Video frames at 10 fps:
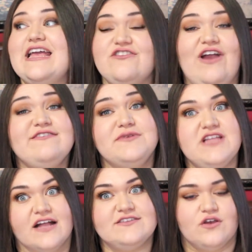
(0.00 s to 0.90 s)
it drives me
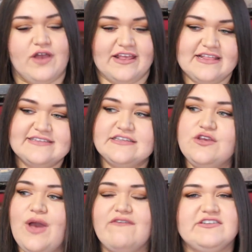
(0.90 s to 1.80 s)
nuts. Okay, let's say
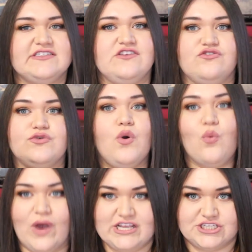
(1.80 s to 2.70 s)
you have a see-through
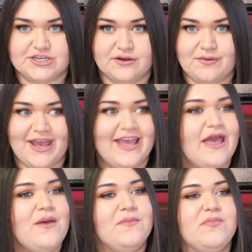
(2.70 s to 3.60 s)
white shirt, right?
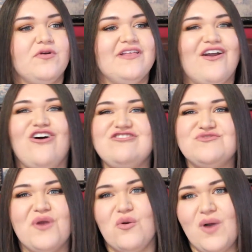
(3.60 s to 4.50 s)
People are like, oh,
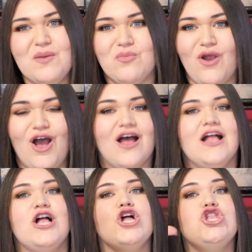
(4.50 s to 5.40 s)
just wear a white bra.
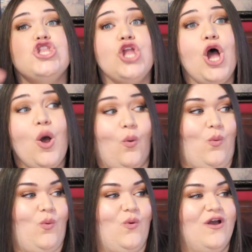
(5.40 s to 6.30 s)
No,